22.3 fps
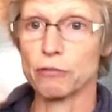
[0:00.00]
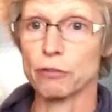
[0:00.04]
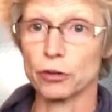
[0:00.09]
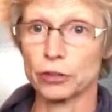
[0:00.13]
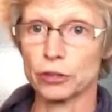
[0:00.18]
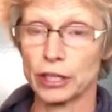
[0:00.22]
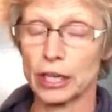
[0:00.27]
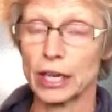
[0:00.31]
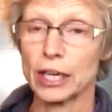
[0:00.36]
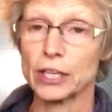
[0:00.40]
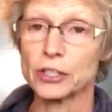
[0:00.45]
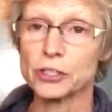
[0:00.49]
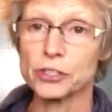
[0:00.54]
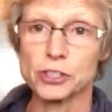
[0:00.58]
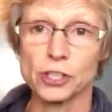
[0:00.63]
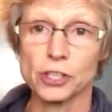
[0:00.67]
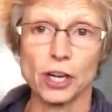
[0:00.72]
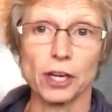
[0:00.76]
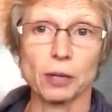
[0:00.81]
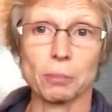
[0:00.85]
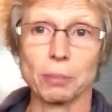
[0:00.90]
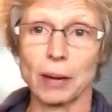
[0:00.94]
on the
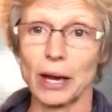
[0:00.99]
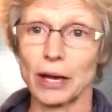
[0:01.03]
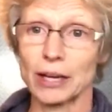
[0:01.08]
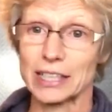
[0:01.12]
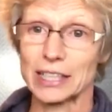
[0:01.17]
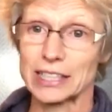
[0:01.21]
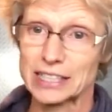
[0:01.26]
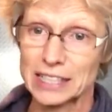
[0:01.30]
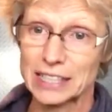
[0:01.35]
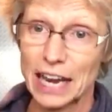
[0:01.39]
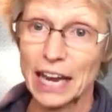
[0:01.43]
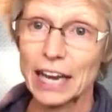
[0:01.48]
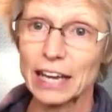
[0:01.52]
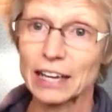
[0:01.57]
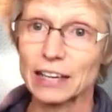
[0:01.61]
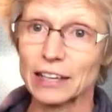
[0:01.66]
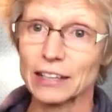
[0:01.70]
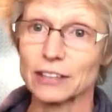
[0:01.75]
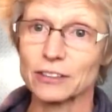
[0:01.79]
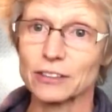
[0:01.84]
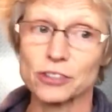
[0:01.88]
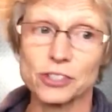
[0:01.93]
inside about
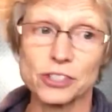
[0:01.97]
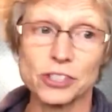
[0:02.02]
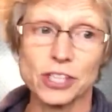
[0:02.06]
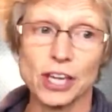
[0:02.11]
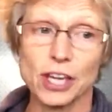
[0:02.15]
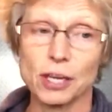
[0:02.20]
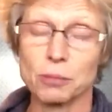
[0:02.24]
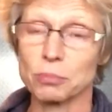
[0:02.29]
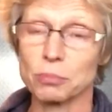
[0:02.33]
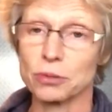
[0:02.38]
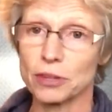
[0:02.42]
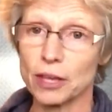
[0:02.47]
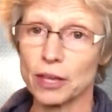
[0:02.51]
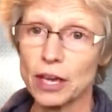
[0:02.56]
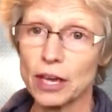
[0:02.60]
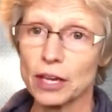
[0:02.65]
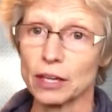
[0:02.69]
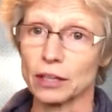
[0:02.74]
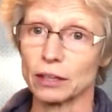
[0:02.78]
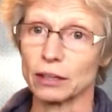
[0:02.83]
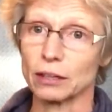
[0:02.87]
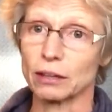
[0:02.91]
exactly the same
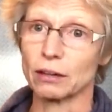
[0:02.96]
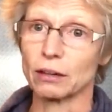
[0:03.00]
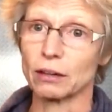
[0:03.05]
thing.